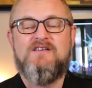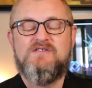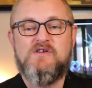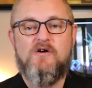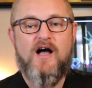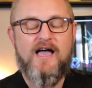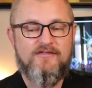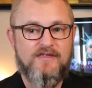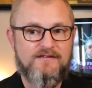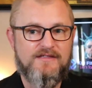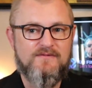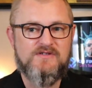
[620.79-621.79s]
So I
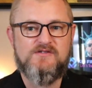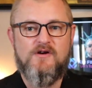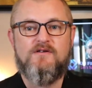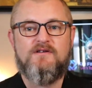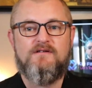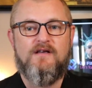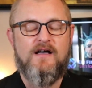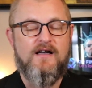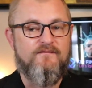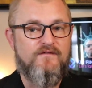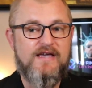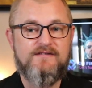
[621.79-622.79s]
think they've started
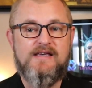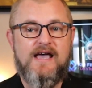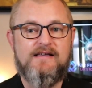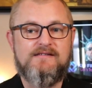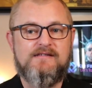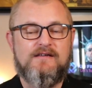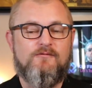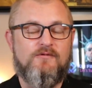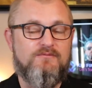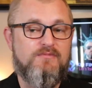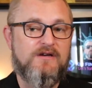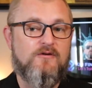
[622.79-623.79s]
fantastic
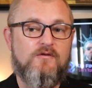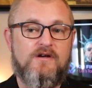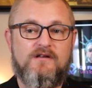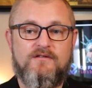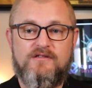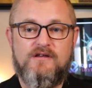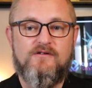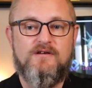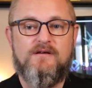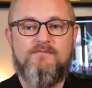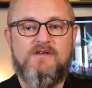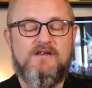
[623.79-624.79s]
with Bitcoin,
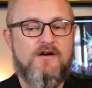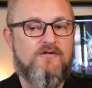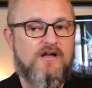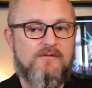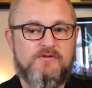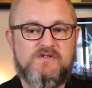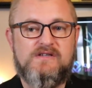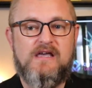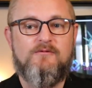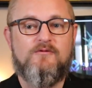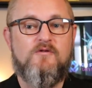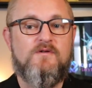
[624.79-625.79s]
Ethereum, a couple
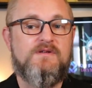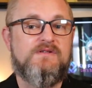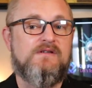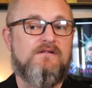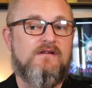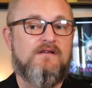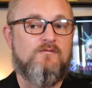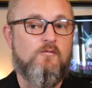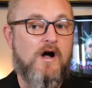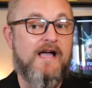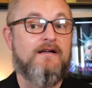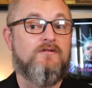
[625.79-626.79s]
stable coins and
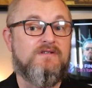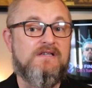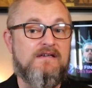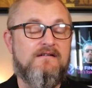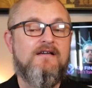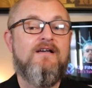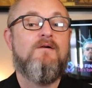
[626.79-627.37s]
YLD.